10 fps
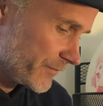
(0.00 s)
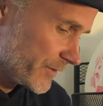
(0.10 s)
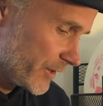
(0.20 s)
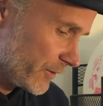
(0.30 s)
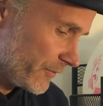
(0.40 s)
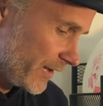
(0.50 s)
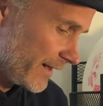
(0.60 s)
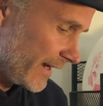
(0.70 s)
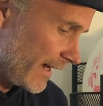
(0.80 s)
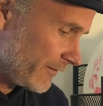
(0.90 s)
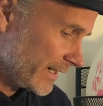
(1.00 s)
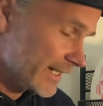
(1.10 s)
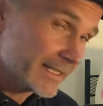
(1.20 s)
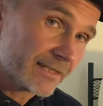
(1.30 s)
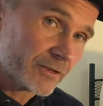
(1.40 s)
know if I have any.
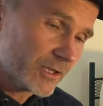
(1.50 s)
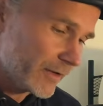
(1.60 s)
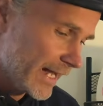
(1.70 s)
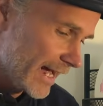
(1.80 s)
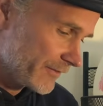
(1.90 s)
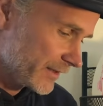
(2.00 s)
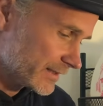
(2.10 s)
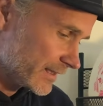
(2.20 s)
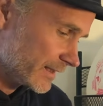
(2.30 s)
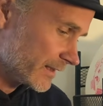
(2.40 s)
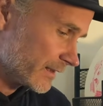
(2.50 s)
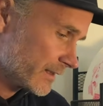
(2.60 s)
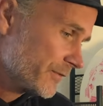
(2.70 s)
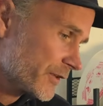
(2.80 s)
I didn't even know I had these in here.